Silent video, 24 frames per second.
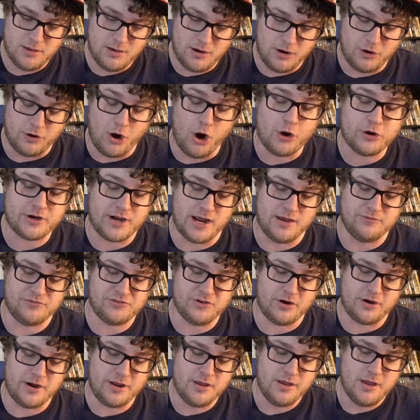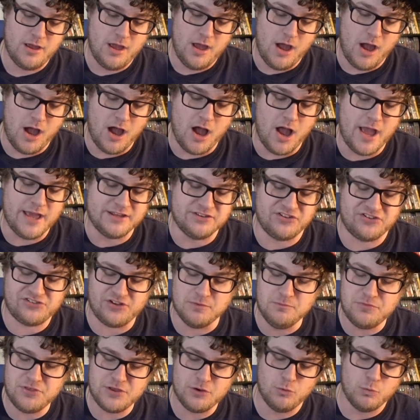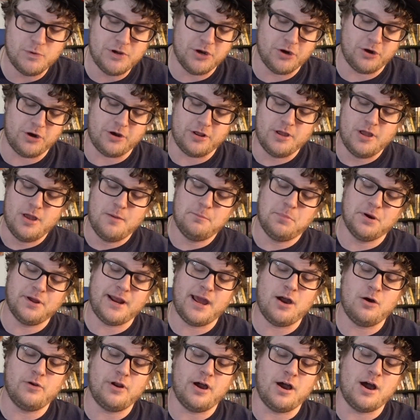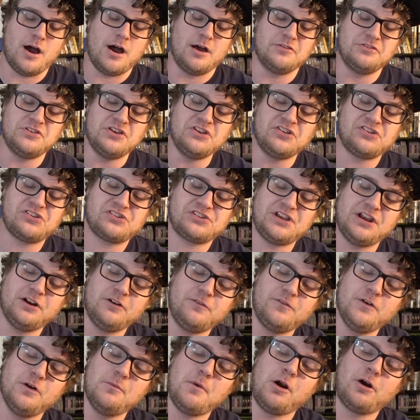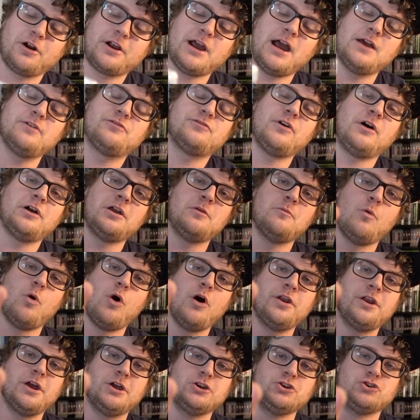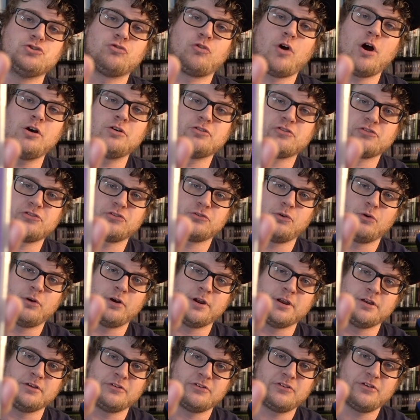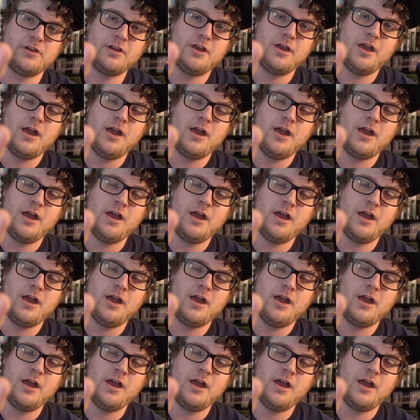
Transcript: or Archive, sorry, and Something Weird put out the Scare Film Archives Volume 1 Drug Stories.